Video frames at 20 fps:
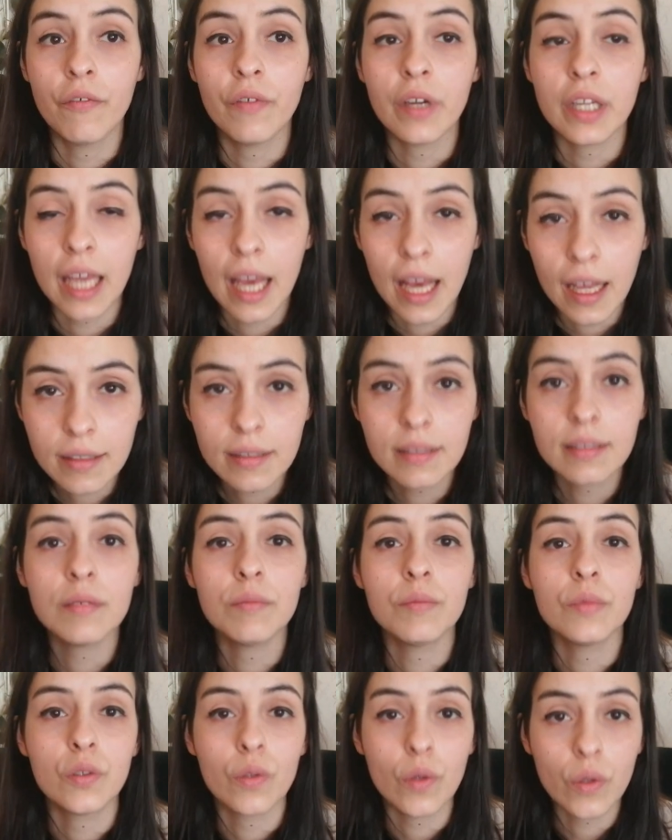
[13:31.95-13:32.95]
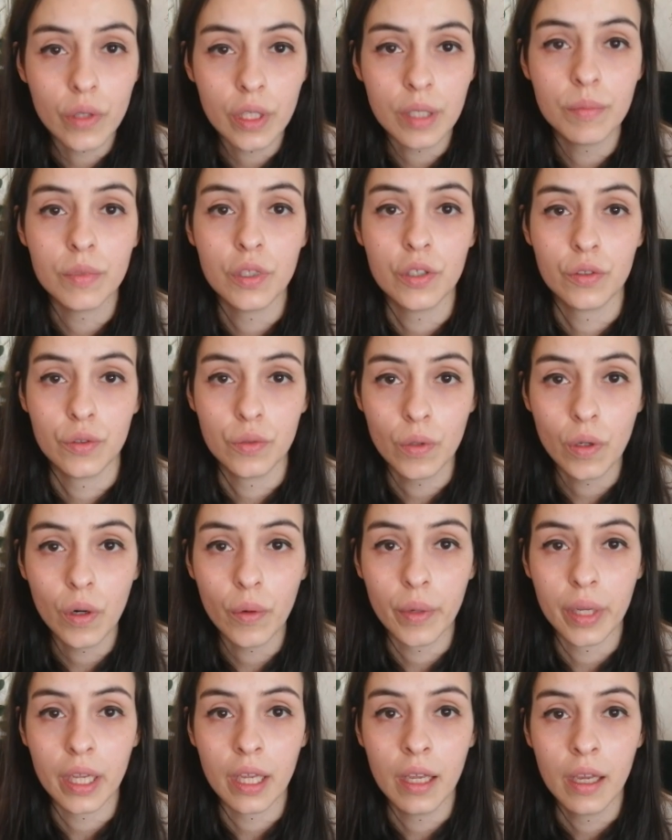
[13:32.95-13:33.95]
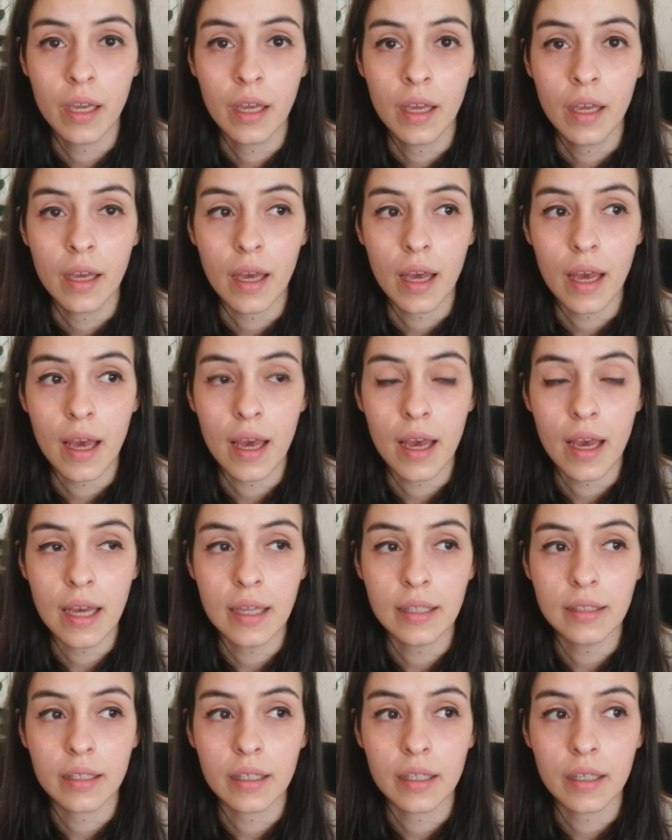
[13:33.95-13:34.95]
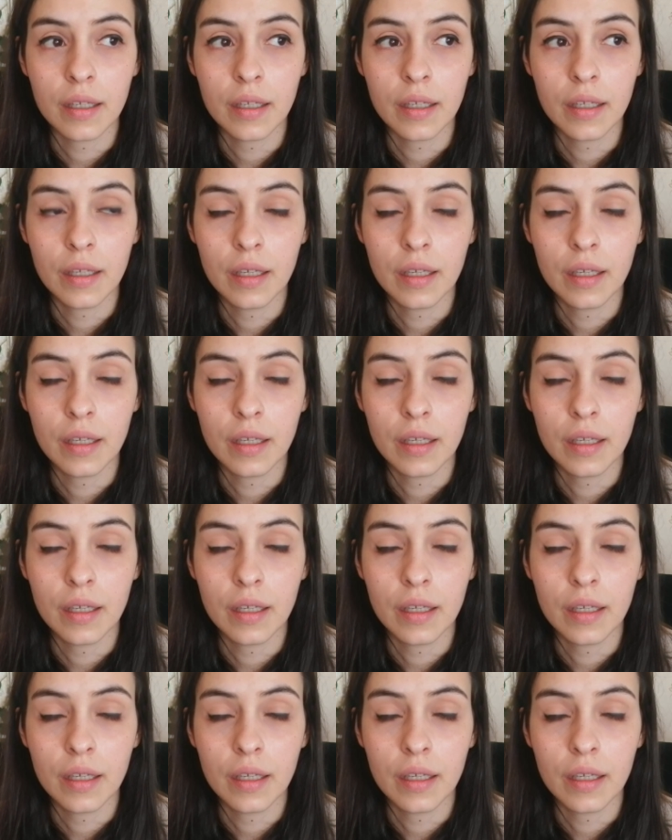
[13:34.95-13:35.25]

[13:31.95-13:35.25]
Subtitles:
Van Helsing told him the story and